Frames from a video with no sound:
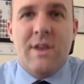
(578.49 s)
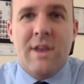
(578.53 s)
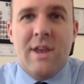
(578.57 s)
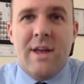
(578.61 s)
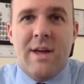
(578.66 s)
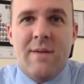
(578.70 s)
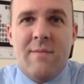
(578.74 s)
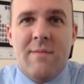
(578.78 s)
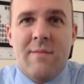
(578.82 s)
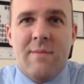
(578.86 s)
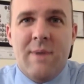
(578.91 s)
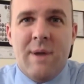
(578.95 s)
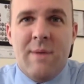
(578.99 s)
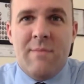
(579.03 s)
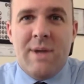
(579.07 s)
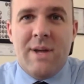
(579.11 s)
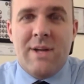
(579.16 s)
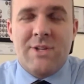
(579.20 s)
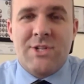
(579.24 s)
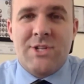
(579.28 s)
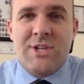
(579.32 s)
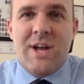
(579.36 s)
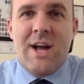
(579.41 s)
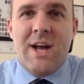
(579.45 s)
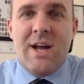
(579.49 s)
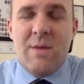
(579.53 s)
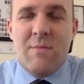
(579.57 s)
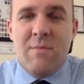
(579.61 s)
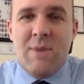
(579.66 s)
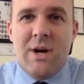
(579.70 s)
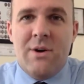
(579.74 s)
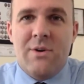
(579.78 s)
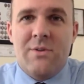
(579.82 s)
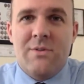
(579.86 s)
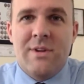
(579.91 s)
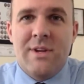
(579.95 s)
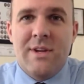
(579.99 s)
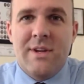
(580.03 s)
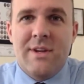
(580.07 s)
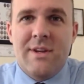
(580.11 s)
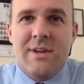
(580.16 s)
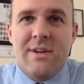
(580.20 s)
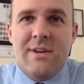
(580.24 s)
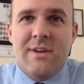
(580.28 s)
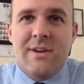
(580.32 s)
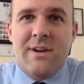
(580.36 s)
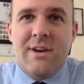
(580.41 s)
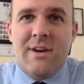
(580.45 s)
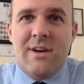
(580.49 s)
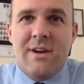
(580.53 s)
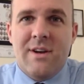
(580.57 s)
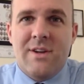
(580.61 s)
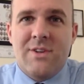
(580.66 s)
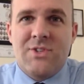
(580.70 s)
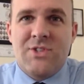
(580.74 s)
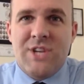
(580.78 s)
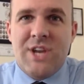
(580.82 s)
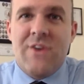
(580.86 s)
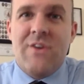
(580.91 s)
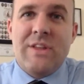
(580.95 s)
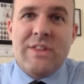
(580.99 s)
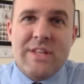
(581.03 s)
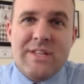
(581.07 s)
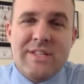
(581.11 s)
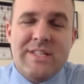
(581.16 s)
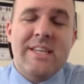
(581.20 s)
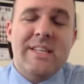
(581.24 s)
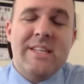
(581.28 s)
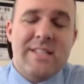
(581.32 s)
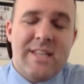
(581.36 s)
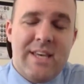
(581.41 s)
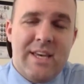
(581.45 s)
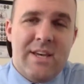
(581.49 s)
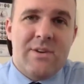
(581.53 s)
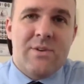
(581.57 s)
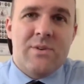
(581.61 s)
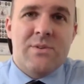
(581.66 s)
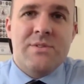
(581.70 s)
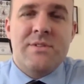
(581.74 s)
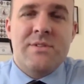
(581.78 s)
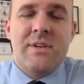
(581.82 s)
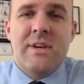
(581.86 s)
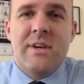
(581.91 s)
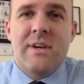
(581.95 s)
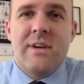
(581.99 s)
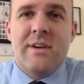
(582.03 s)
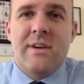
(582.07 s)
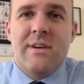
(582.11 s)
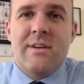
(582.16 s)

and I'm not shy about sharing the details.